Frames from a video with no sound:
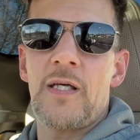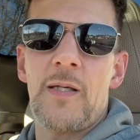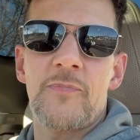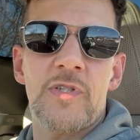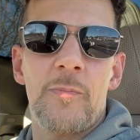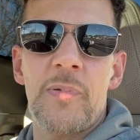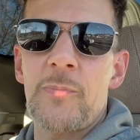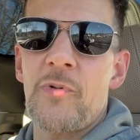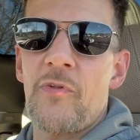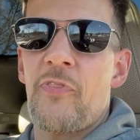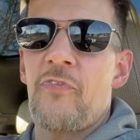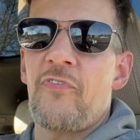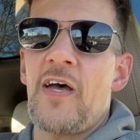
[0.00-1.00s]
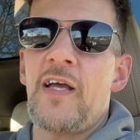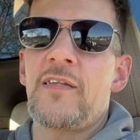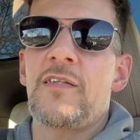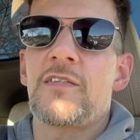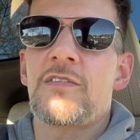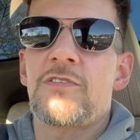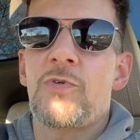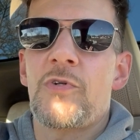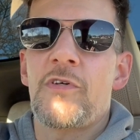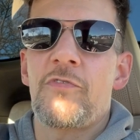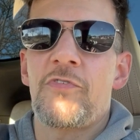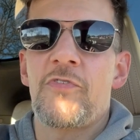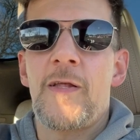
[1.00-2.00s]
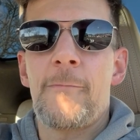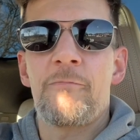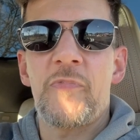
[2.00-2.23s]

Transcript: Some people find this sort of